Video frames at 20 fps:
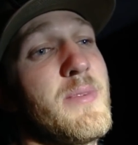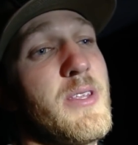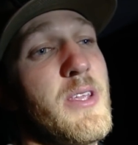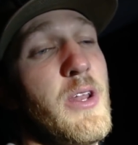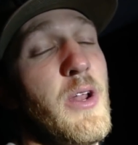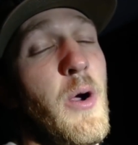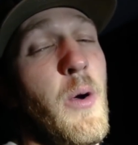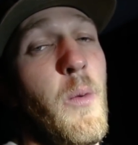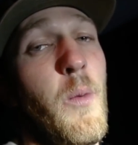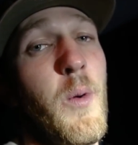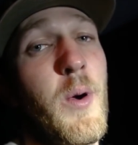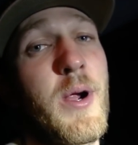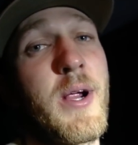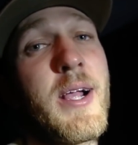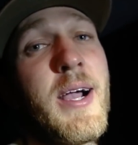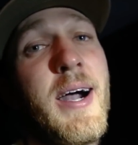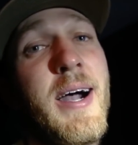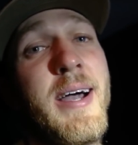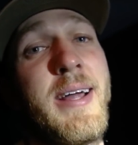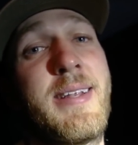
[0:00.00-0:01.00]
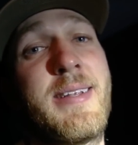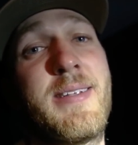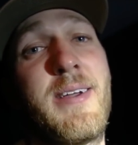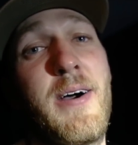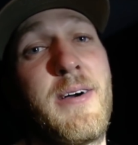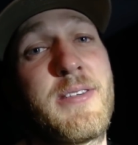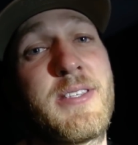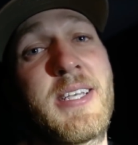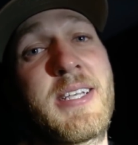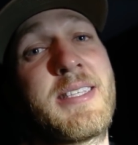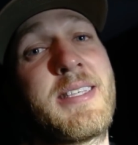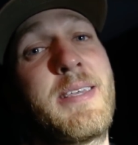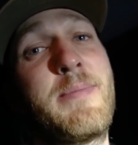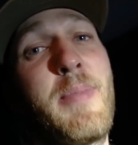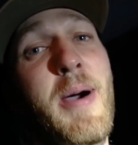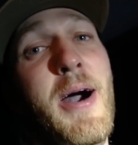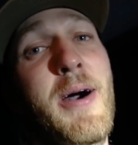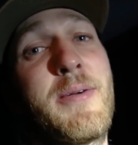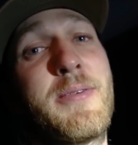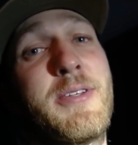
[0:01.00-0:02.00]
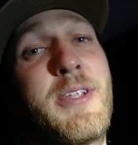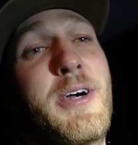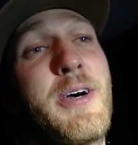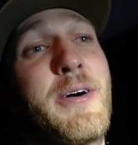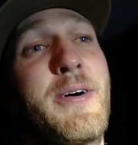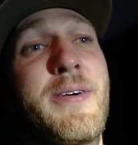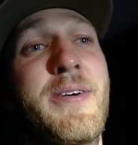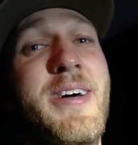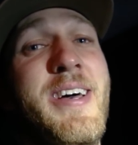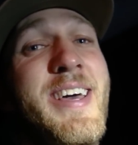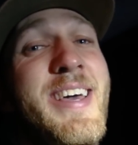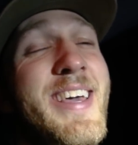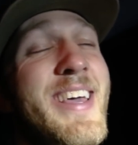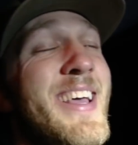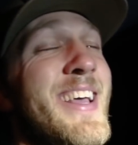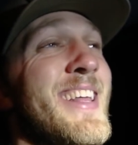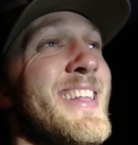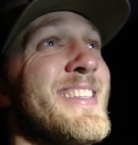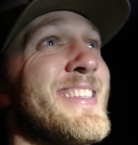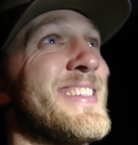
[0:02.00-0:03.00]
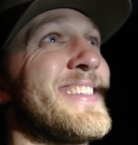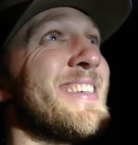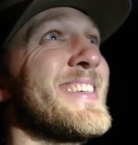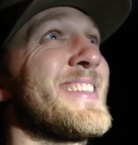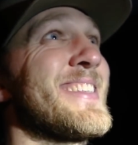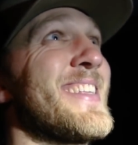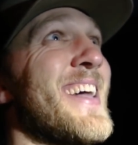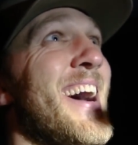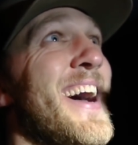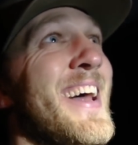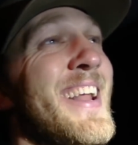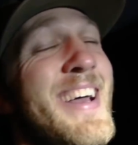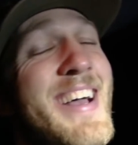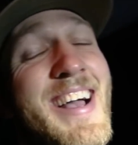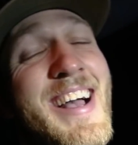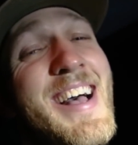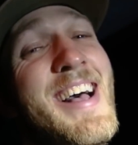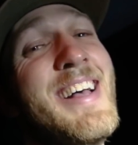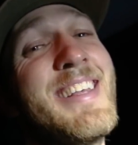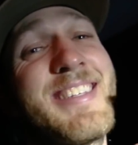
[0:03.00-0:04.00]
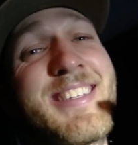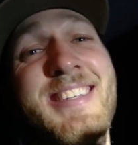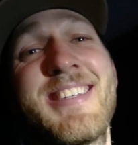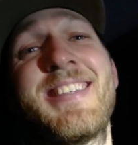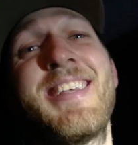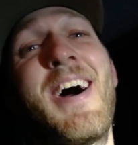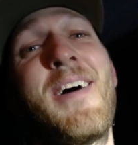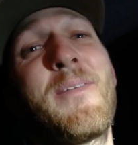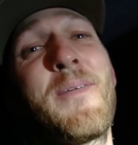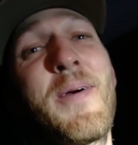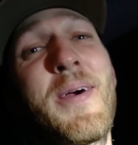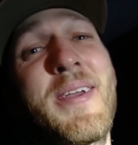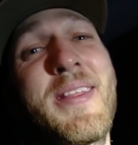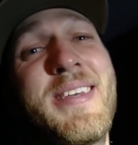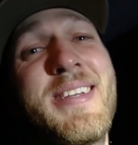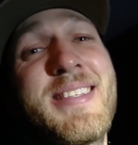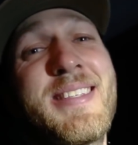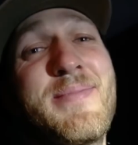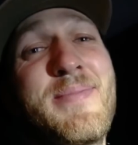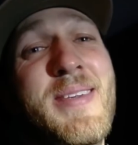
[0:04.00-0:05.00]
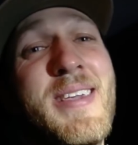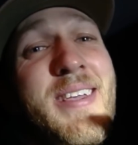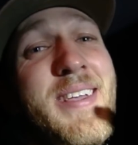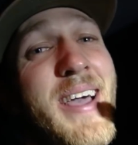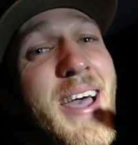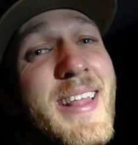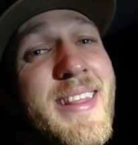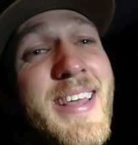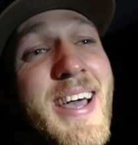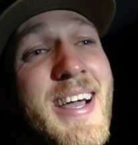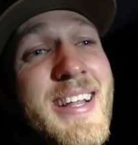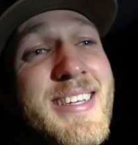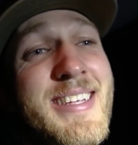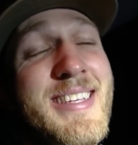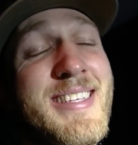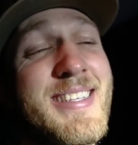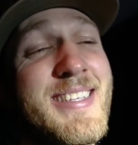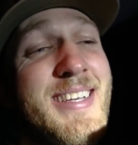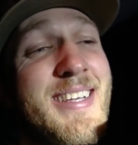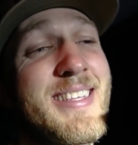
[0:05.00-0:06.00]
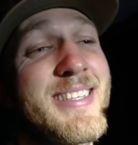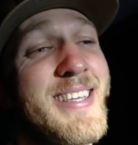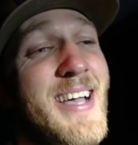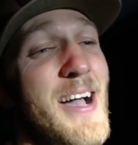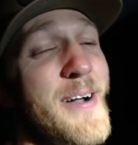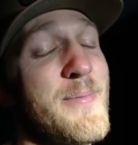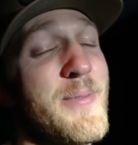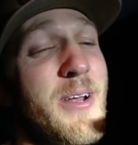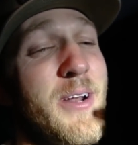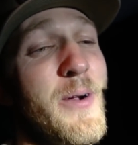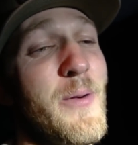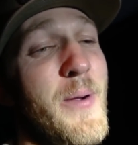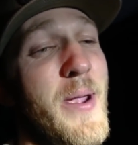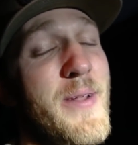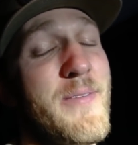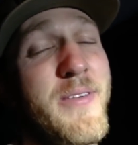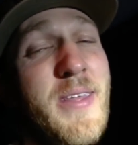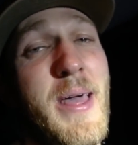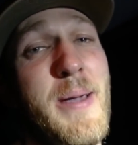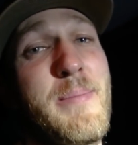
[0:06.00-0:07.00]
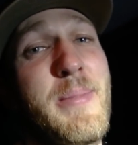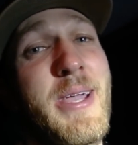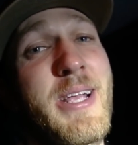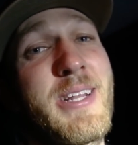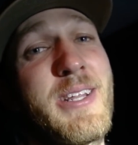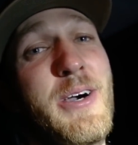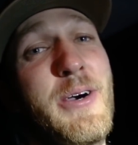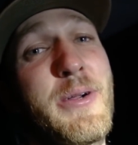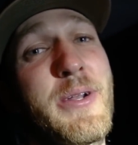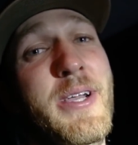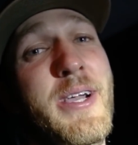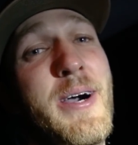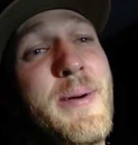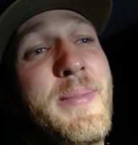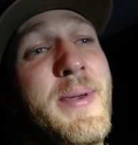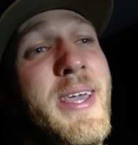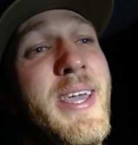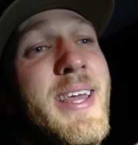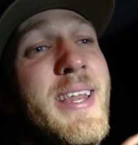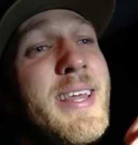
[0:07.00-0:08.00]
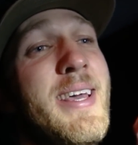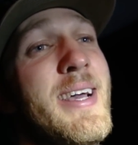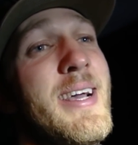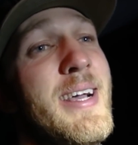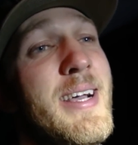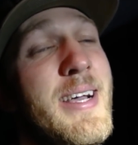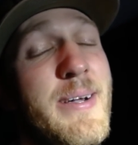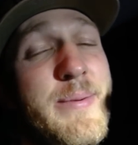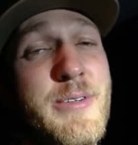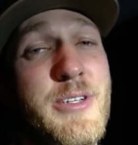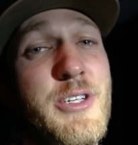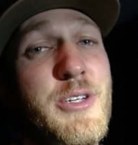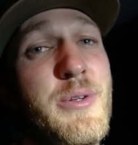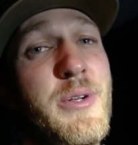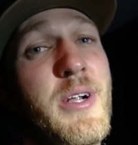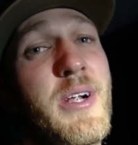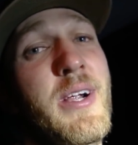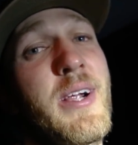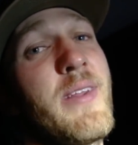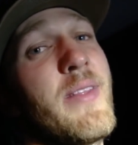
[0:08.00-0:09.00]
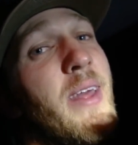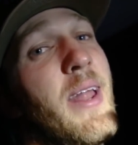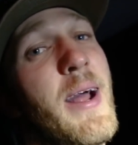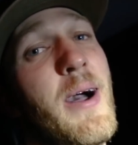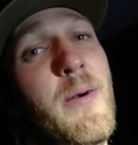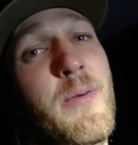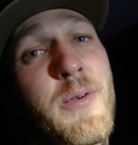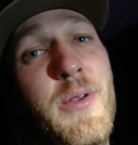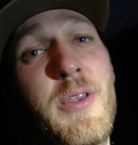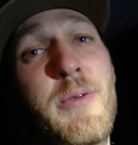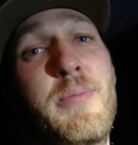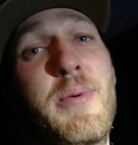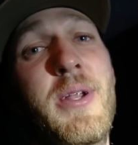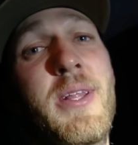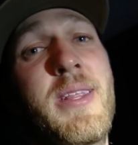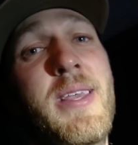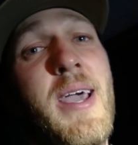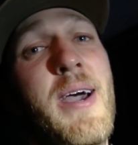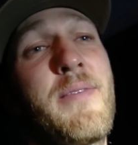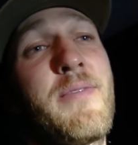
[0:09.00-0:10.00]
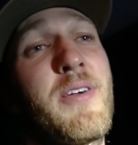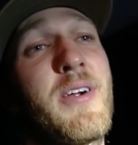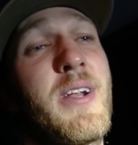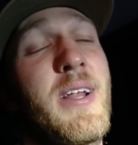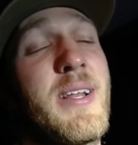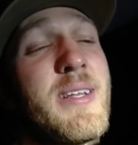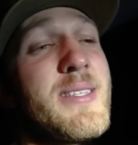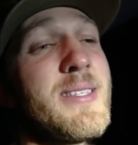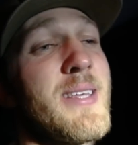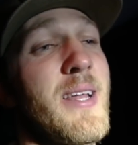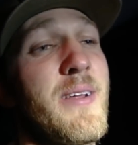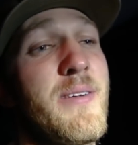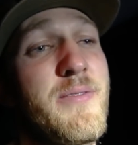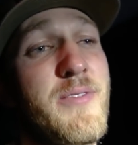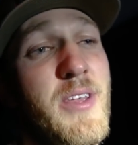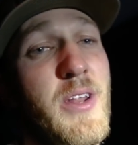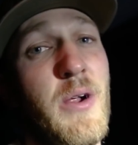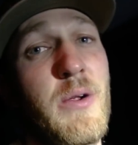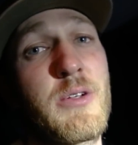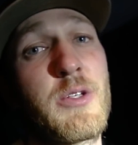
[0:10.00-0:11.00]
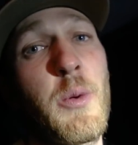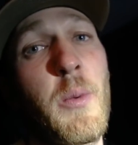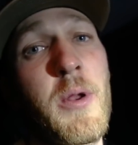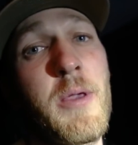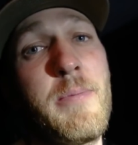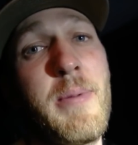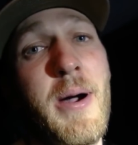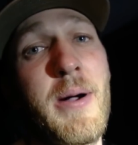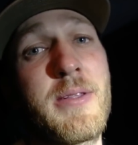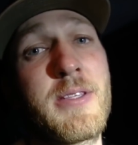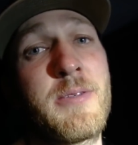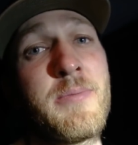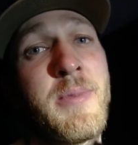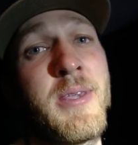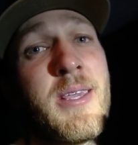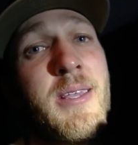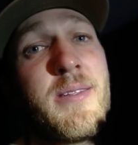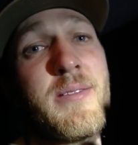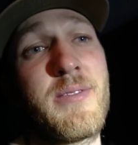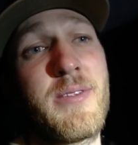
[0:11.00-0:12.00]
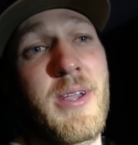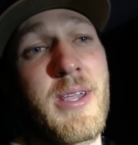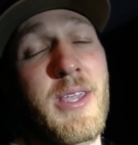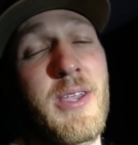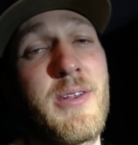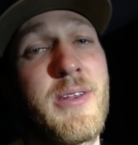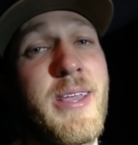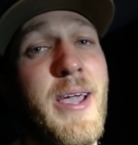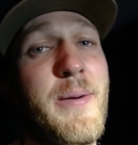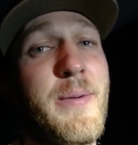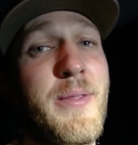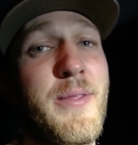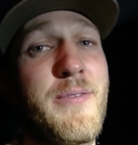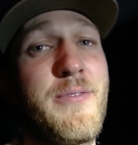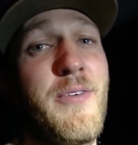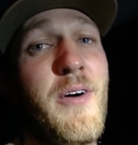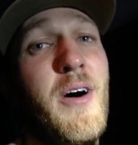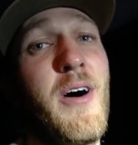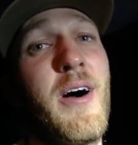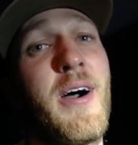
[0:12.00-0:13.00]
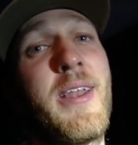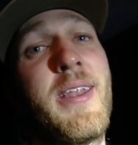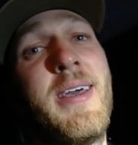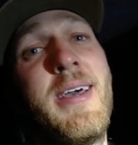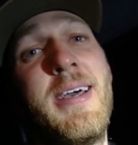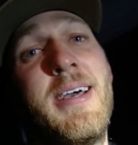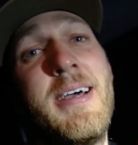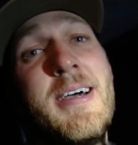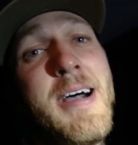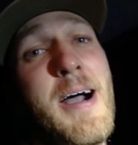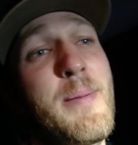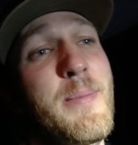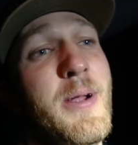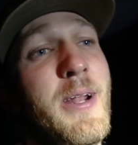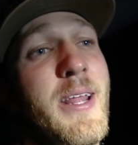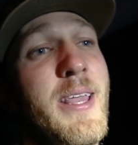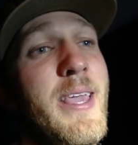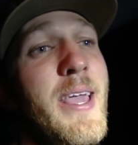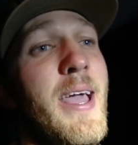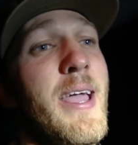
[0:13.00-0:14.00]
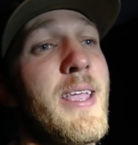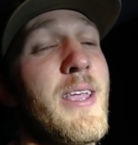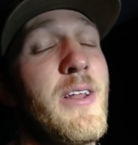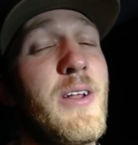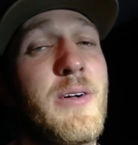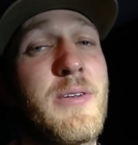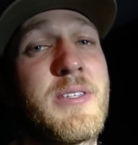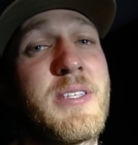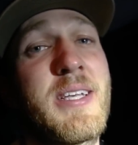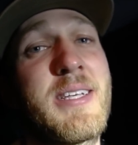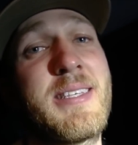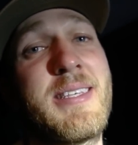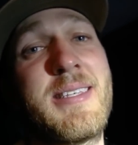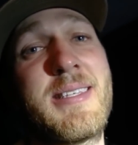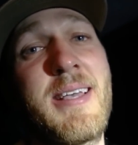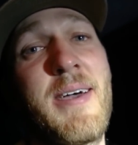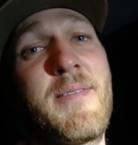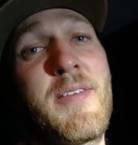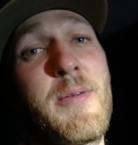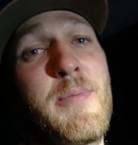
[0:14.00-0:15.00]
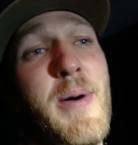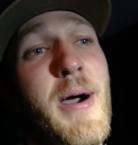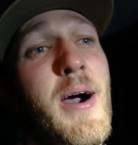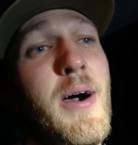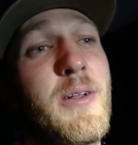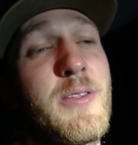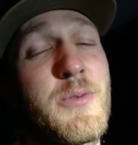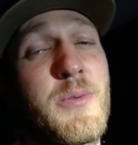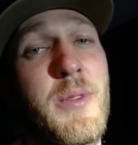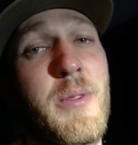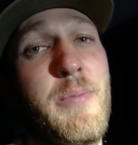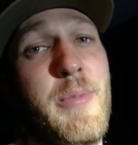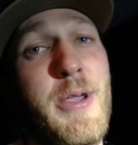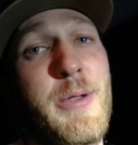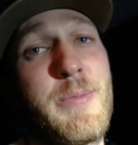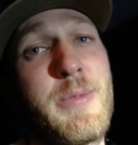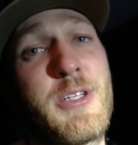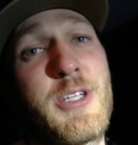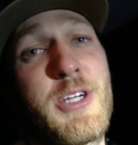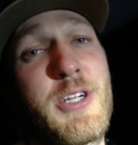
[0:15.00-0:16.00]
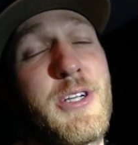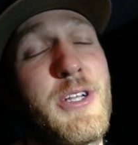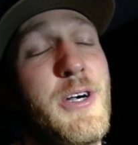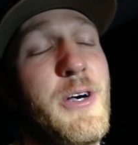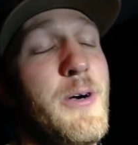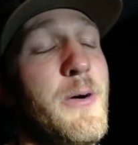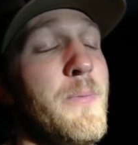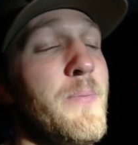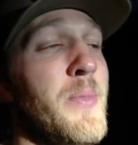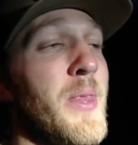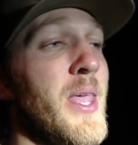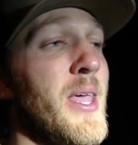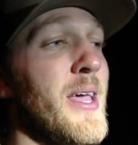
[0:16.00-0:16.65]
you know, work on a 60-pound doe. It's just not worth it to me at that distance. I'm gonna wait for that big doe to come in, shoot her, and then I'll really put in the effort. And instead of, you know, 20 pounds of meat like you'd get with a fawn, I'm gonna get, you know, 60, 70 pounds with a big mature doe.